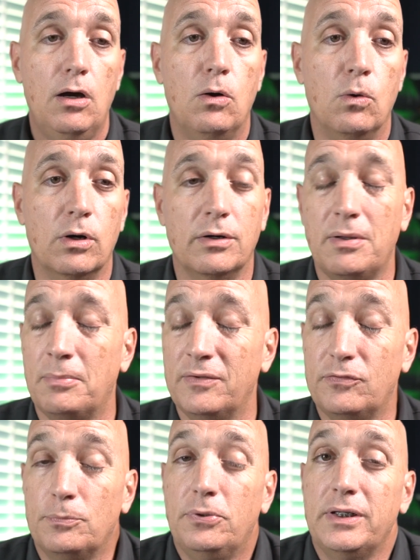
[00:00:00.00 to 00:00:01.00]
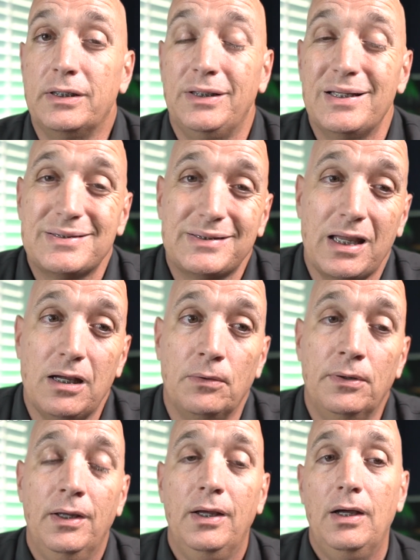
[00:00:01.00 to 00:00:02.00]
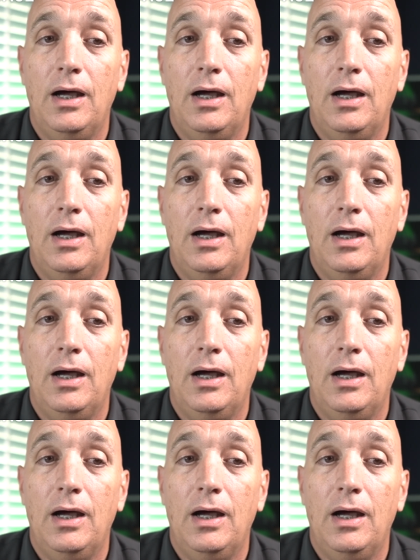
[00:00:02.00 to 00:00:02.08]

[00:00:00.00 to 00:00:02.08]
But if you're putting less down,